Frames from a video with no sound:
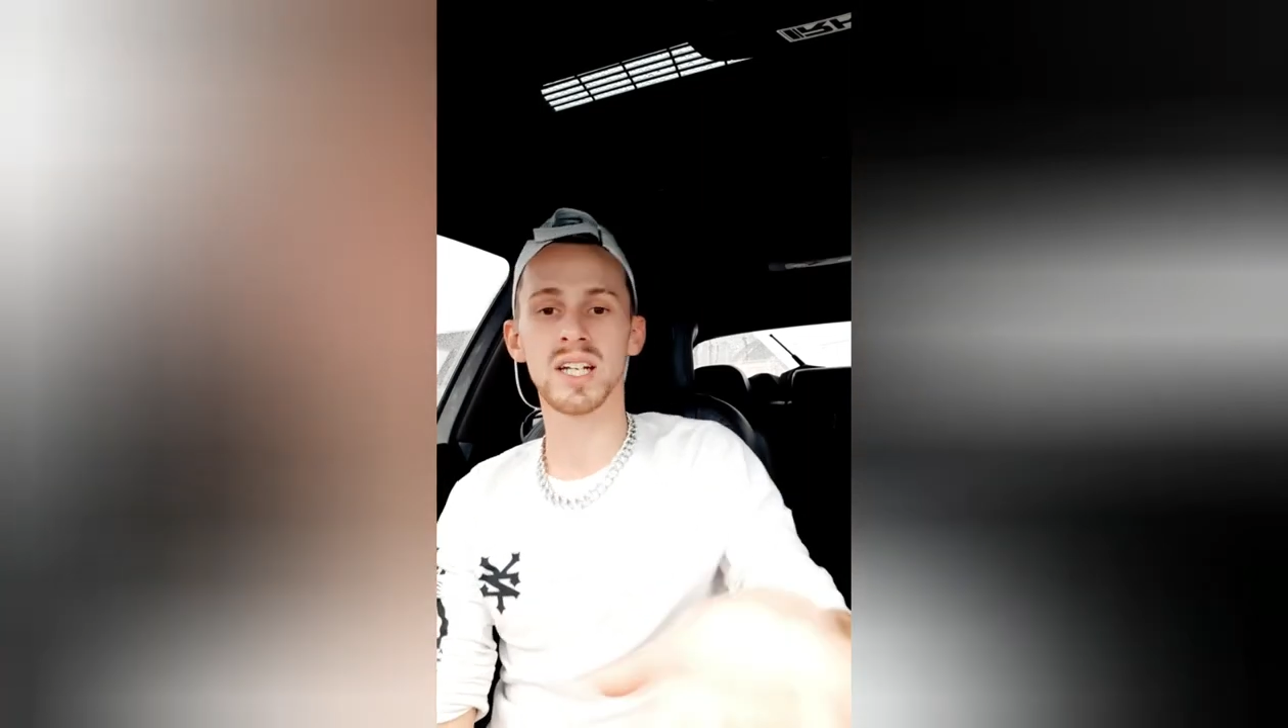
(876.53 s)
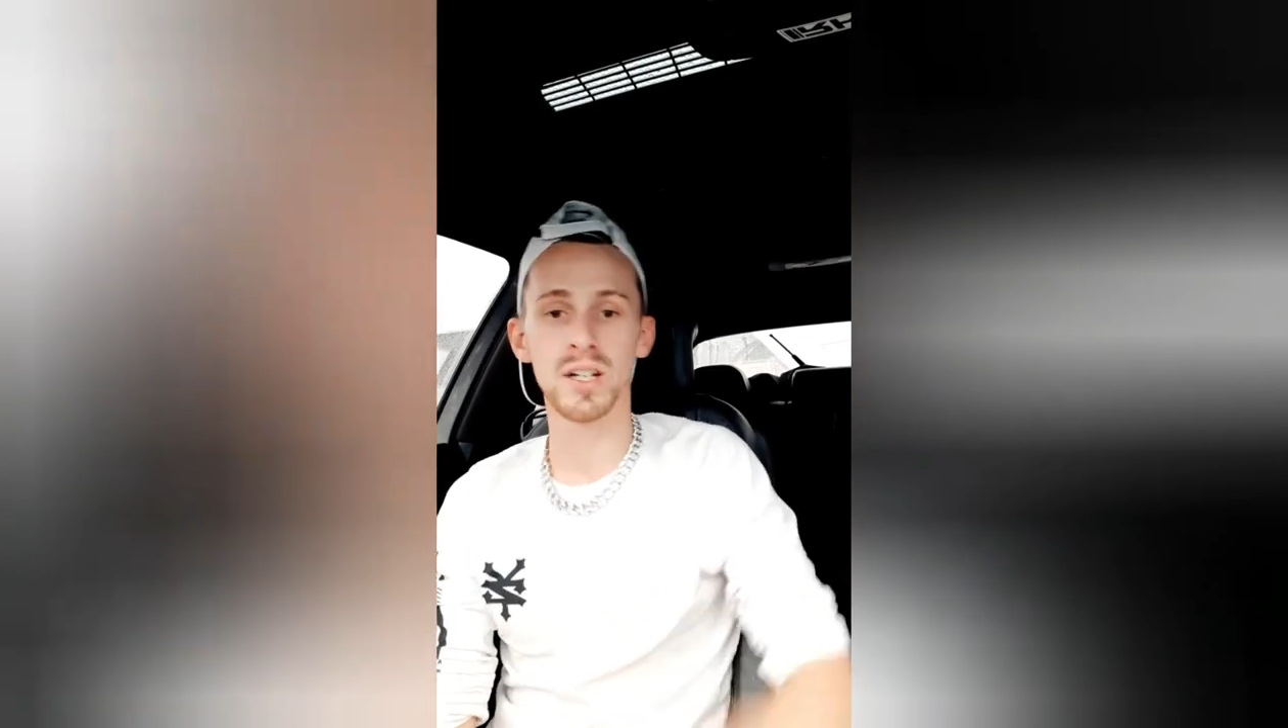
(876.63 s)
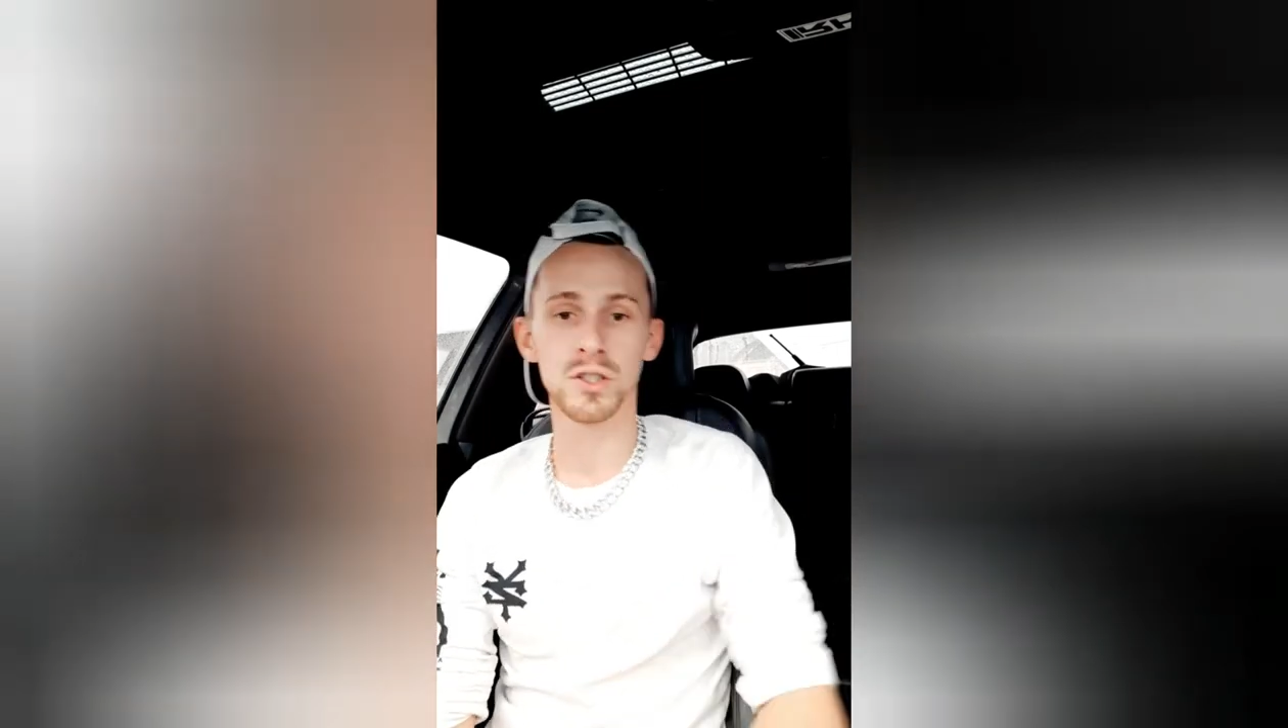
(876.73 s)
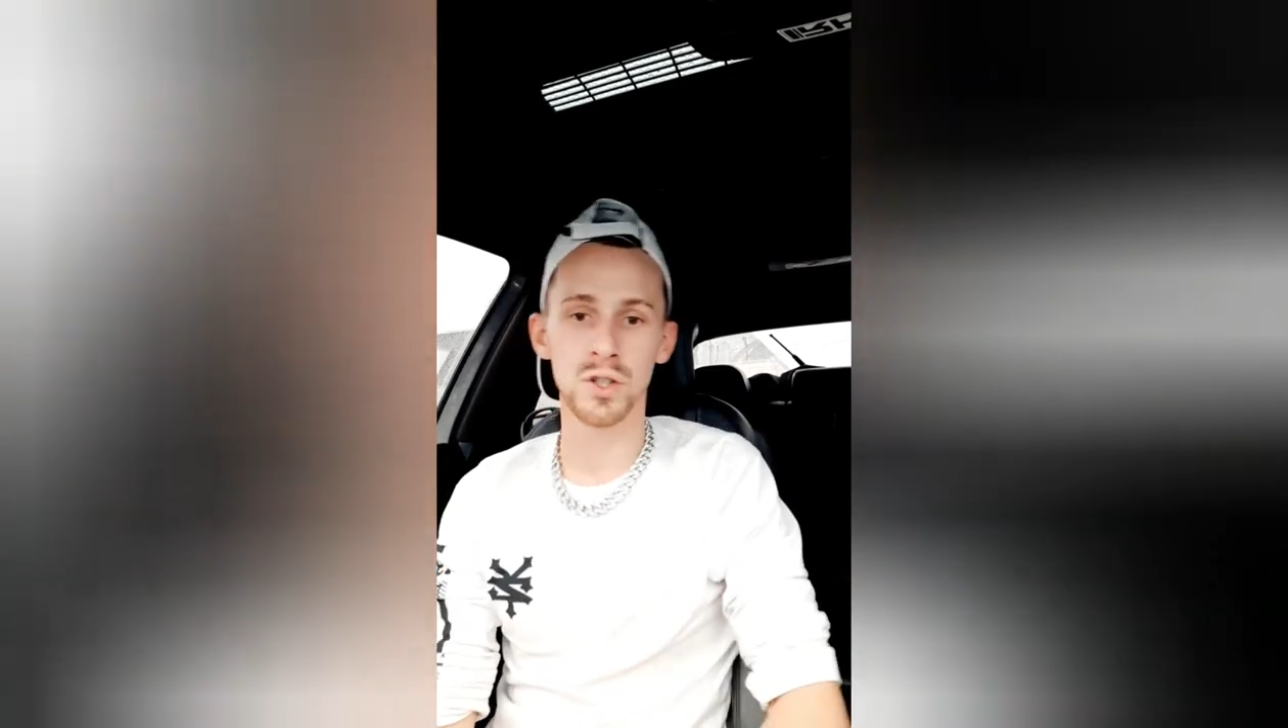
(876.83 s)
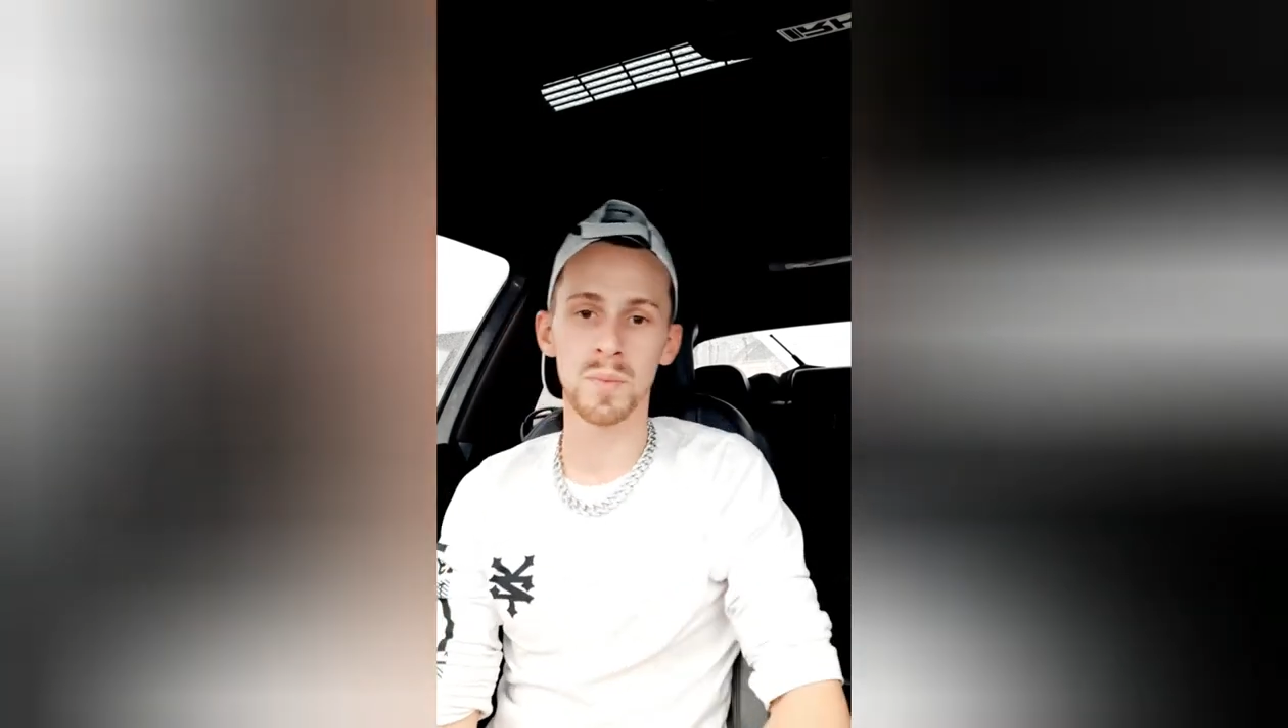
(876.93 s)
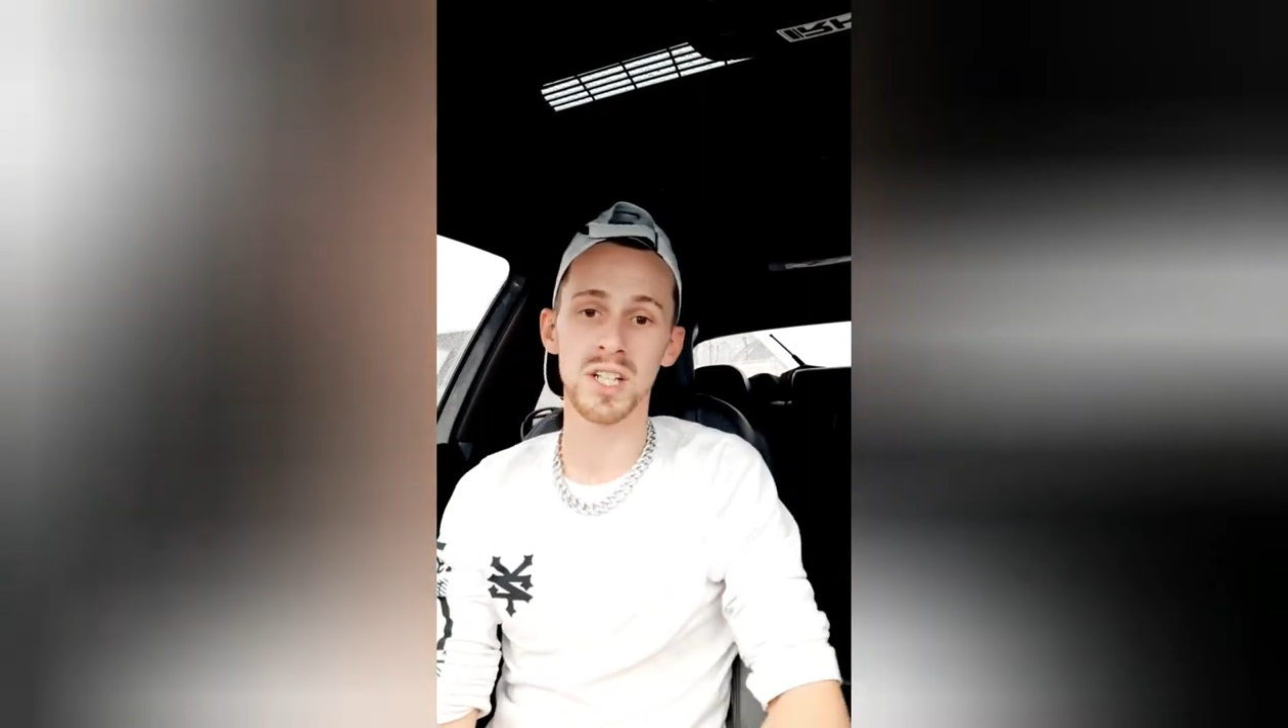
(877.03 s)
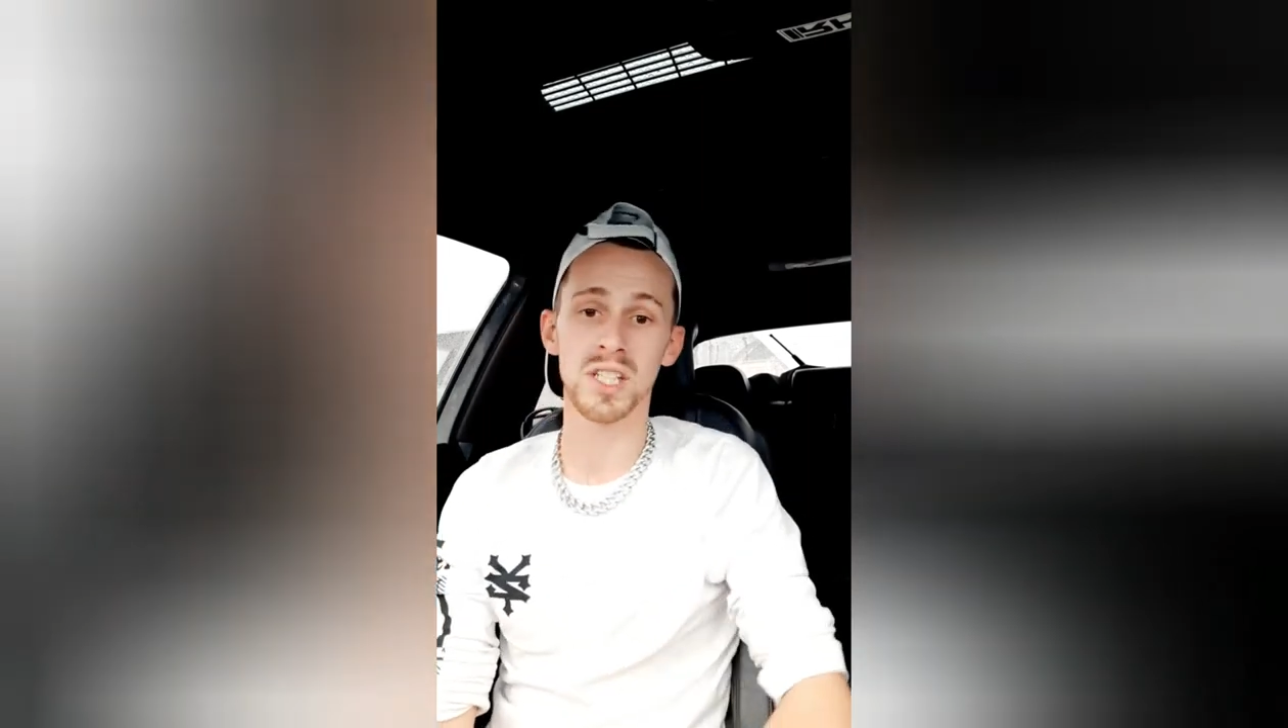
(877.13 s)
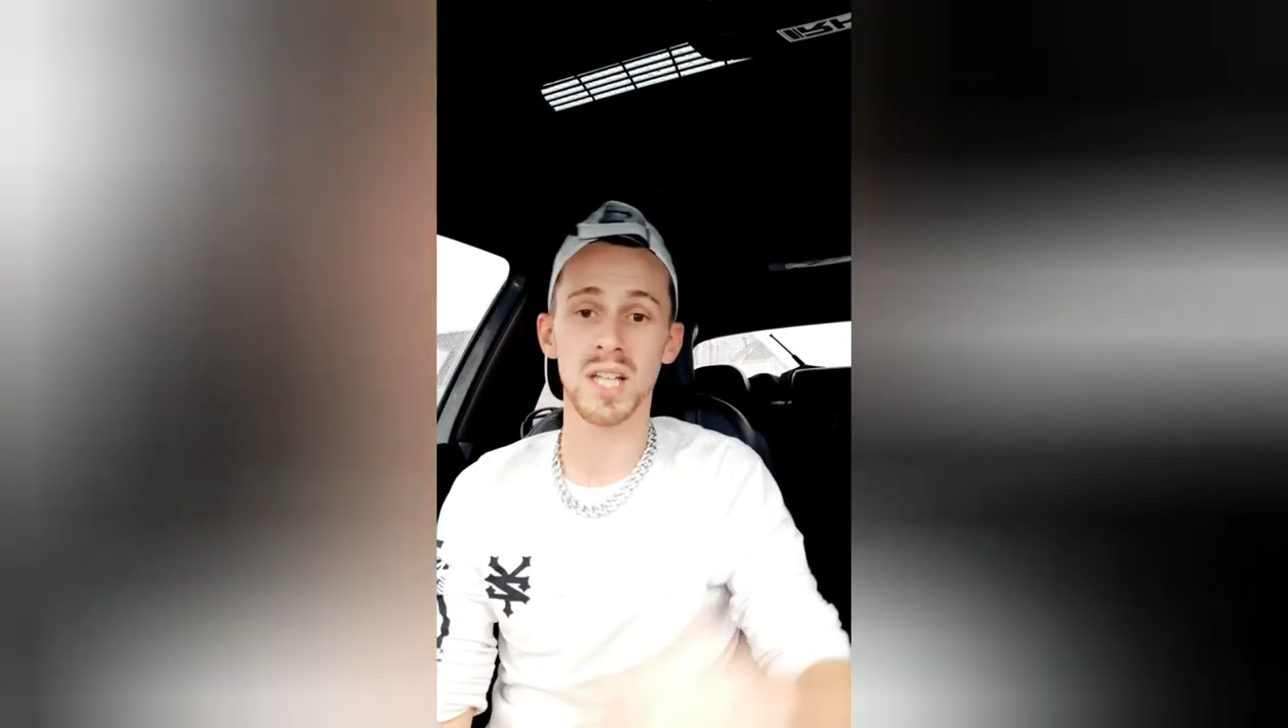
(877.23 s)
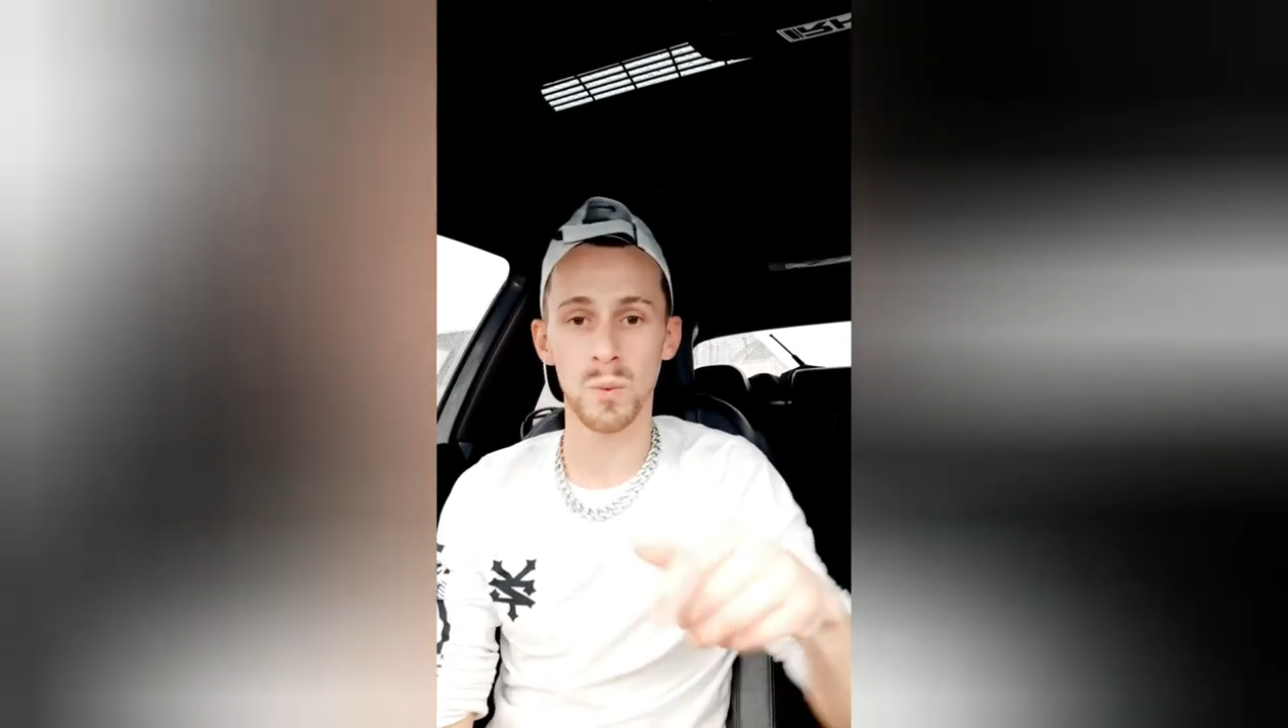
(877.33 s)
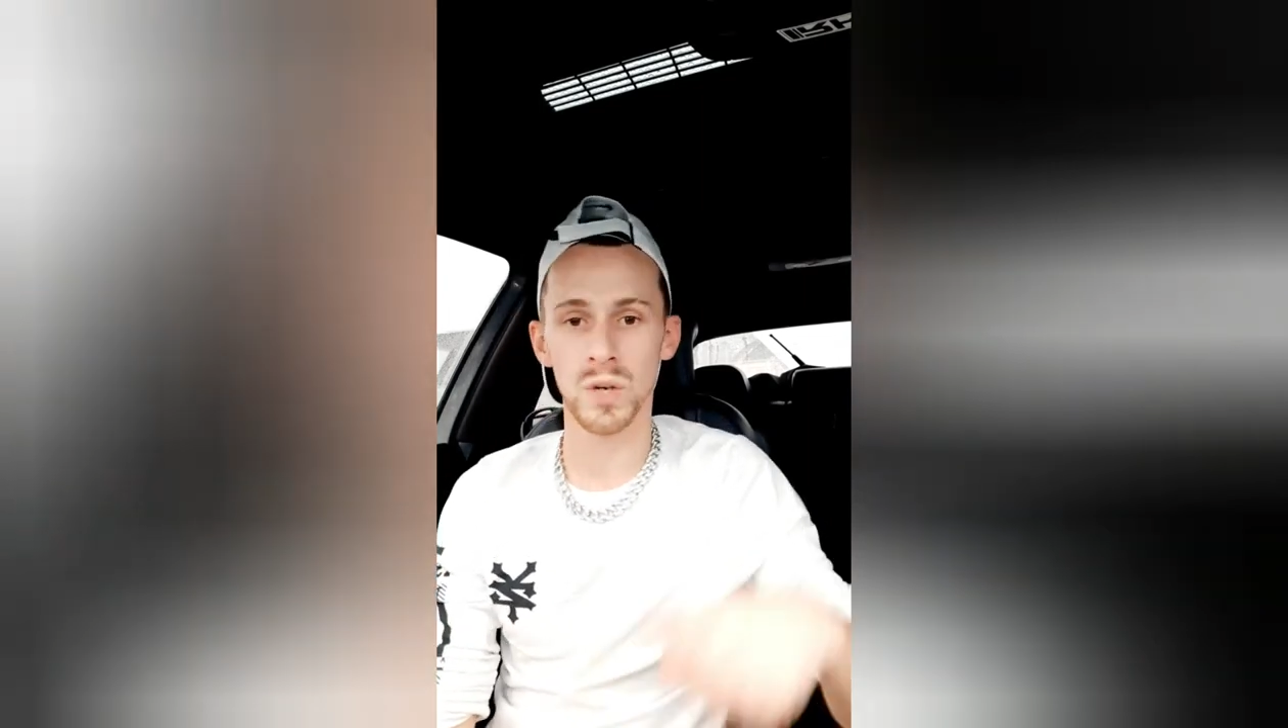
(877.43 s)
care so much that